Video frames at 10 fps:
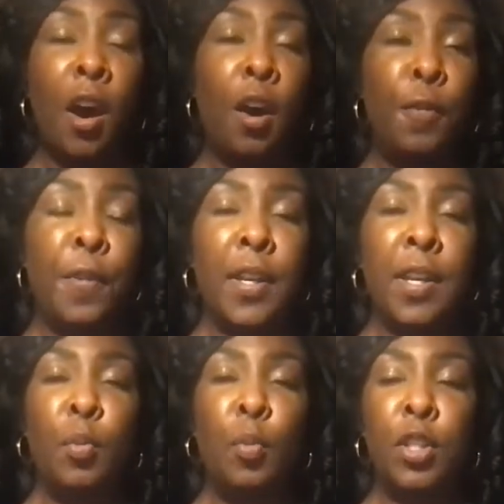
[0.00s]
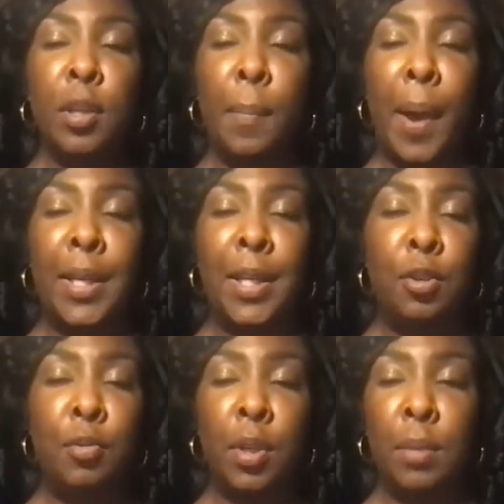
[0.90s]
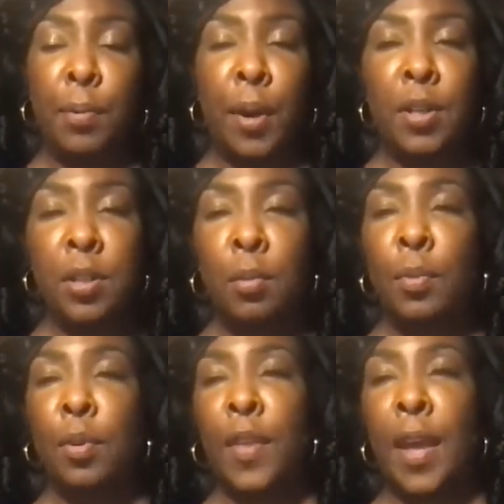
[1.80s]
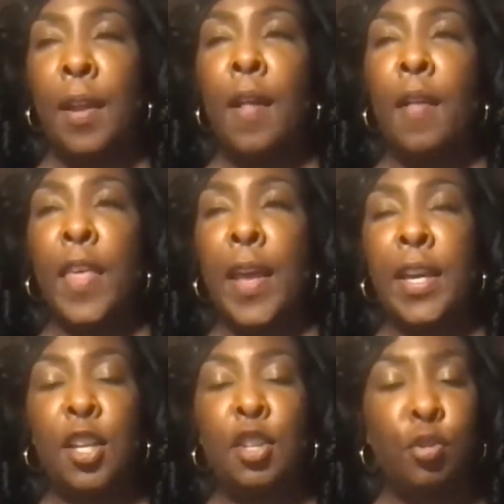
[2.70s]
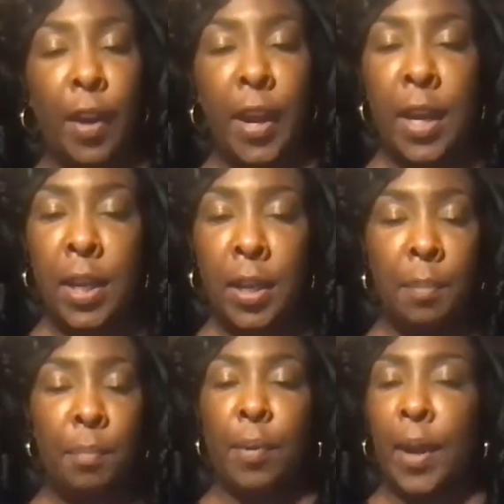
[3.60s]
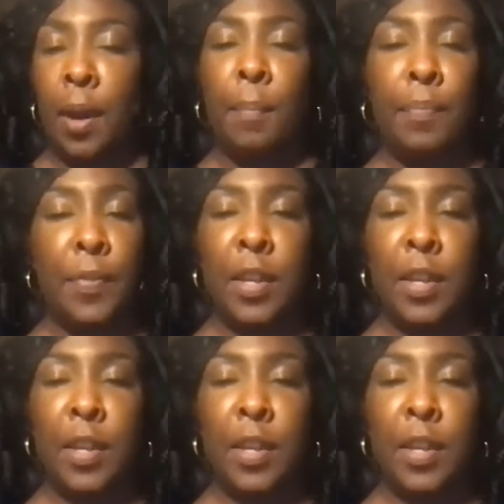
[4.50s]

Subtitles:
Hopefully they'll want somebody new and impressionable that they can train and bring up